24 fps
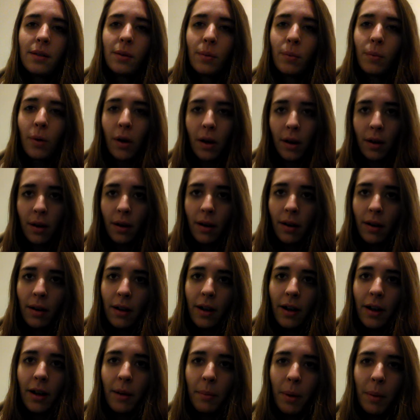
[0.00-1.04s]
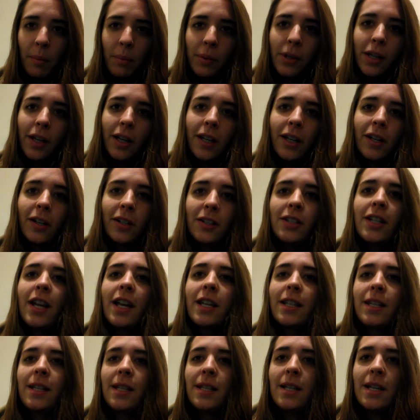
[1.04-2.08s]
the one. I'm planning on
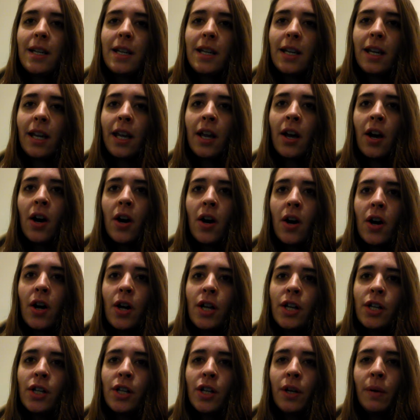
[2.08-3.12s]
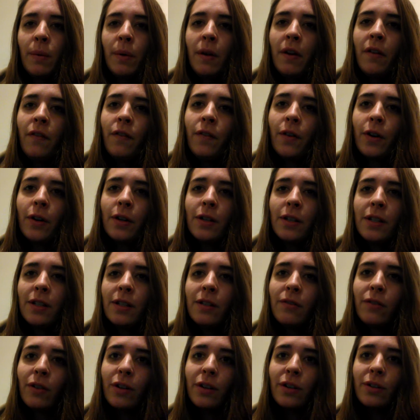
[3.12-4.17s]
testing on January
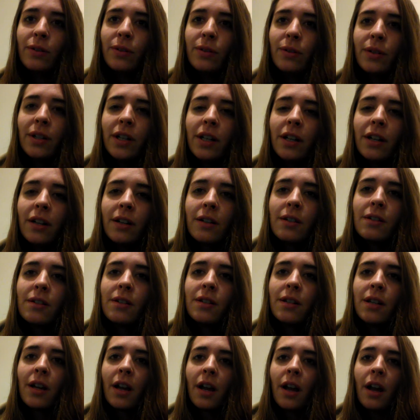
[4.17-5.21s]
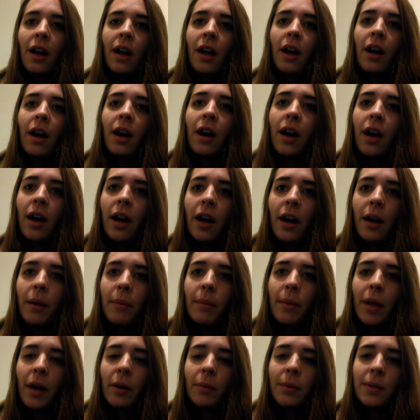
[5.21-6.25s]
1st for New Year's.
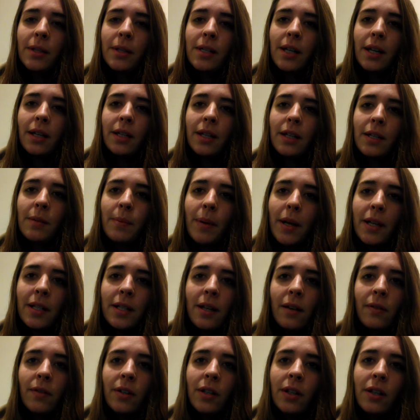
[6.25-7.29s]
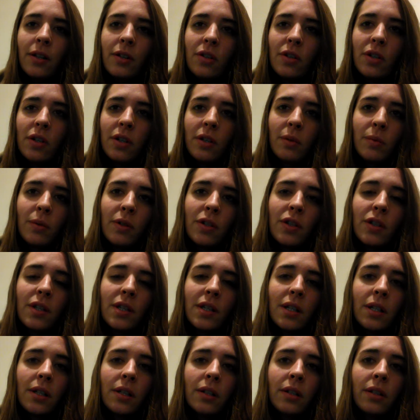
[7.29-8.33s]
I'll be 10 days past ovulation, which is
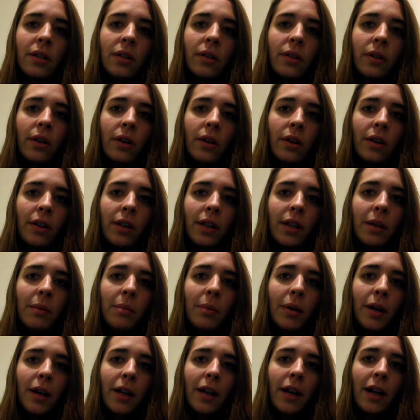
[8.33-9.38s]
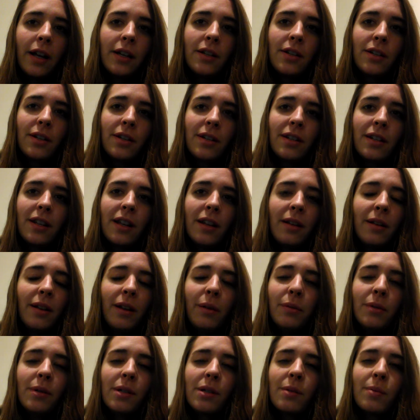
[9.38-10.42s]
still a little early, but it
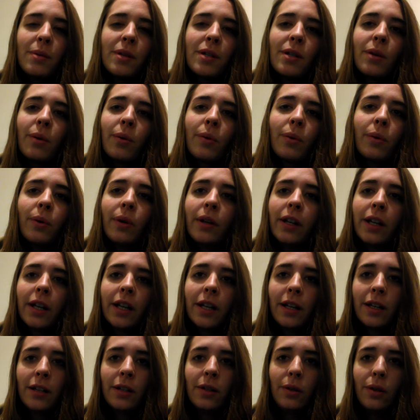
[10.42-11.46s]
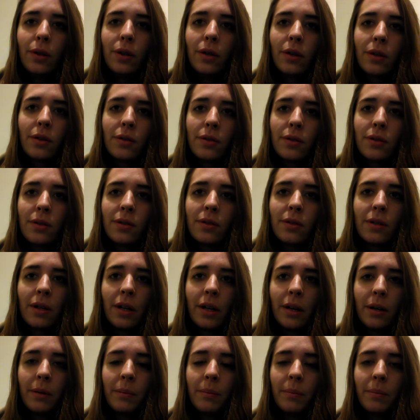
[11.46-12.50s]
would just be so cool to get a New Year's
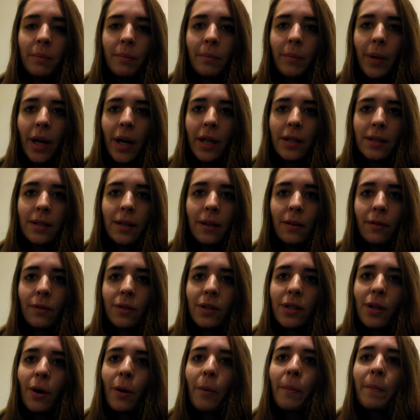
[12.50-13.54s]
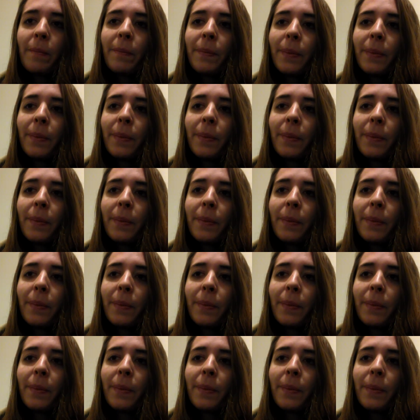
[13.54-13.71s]
positive. So